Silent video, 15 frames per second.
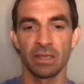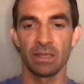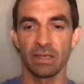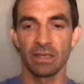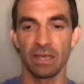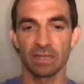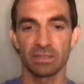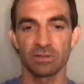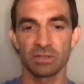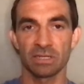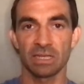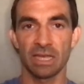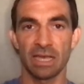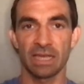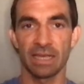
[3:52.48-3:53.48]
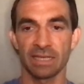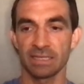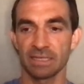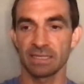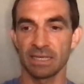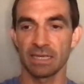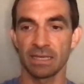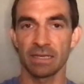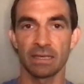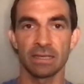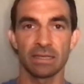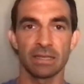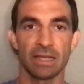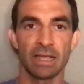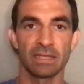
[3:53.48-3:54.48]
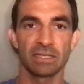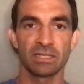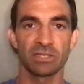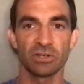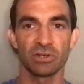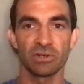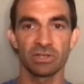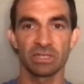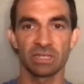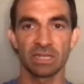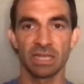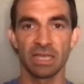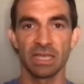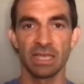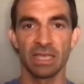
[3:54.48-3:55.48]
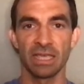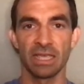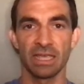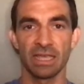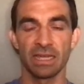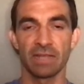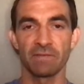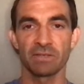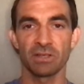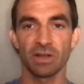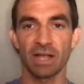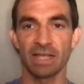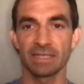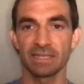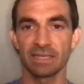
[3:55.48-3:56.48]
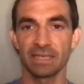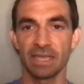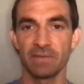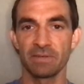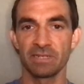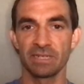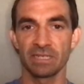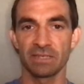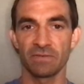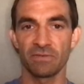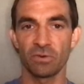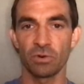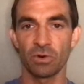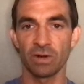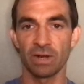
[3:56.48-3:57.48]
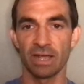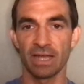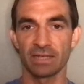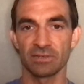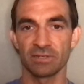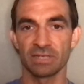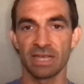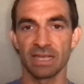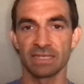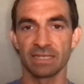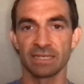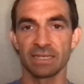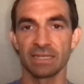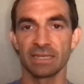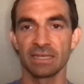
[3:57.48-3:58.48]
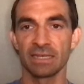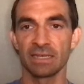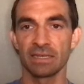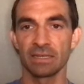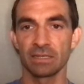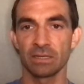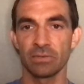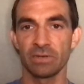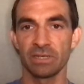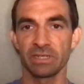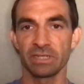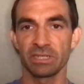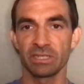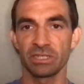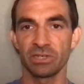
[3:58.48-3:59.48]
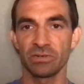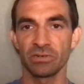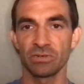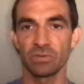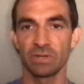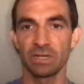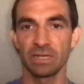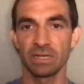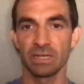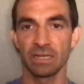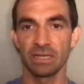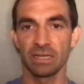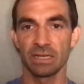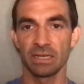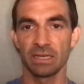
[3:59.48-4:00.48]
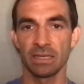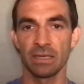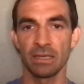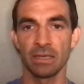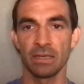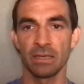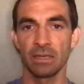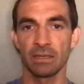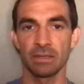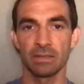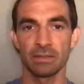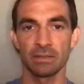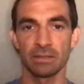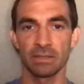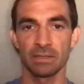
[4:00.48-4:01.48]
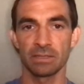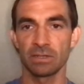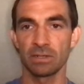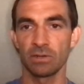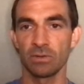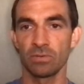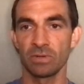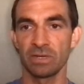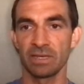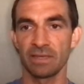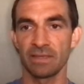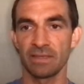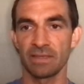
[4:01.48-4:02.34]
exercise and searched, it gives us all kinds of images for exercising. So we can just choose one. Let's go with